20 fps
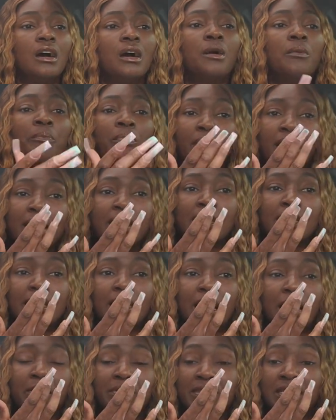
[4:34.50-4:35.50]
But
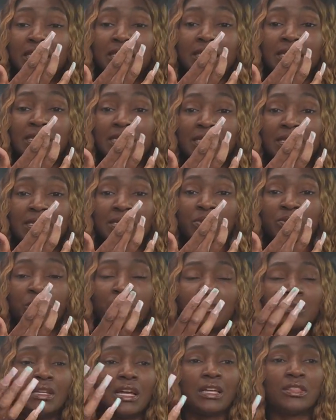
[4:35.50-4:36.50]
I was at the dentist.
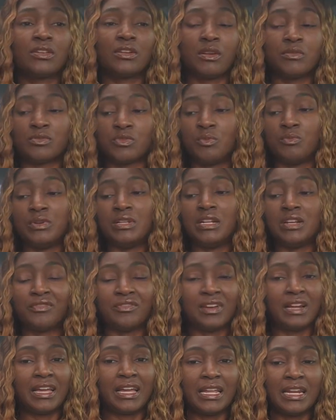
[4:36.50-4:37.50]
Normally I thought I was gonna be there
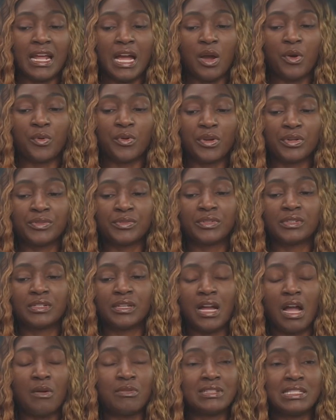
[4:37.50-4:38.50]
for like an hour.
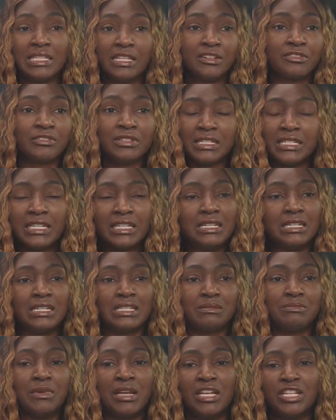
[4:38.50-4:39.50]
I was literally in
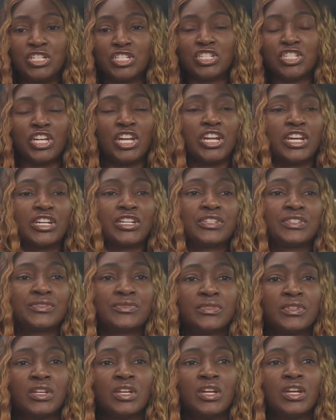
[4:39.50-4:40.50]
this man's chair
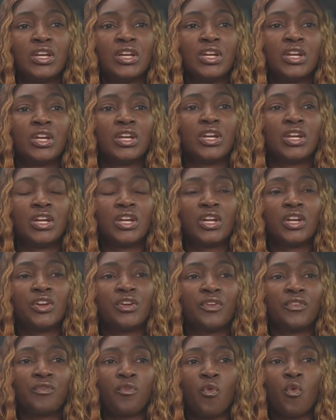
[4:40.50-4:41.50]

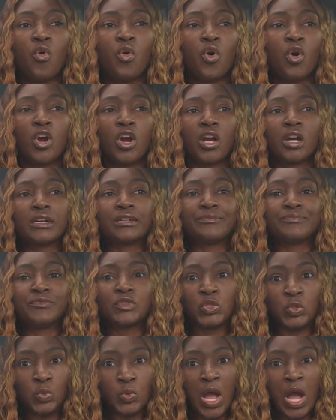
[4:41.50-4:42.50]
for
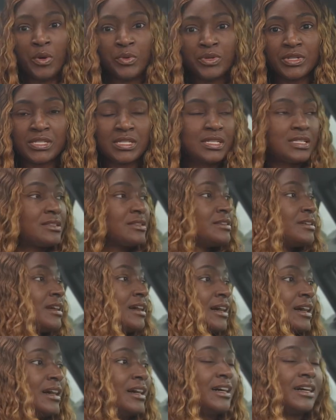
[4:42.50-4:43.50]
2 hours.
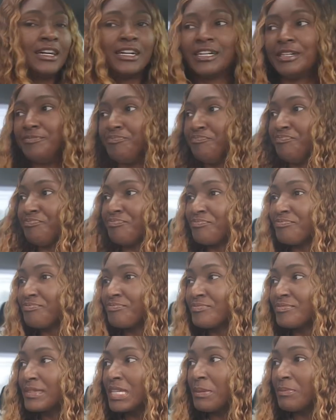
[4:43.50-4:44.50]

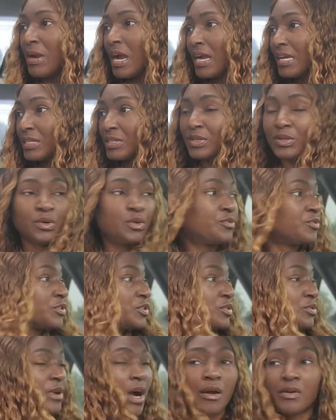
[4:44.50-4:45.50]
Probably a little over
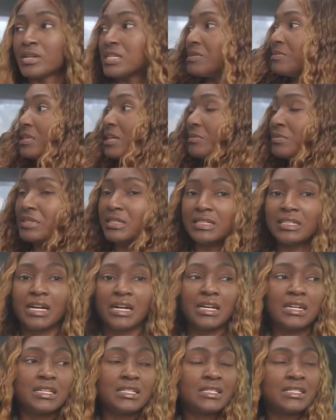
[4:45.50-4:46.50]
2 hours to be completely
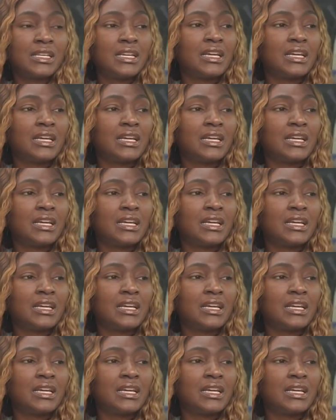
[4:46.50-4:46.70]
honest.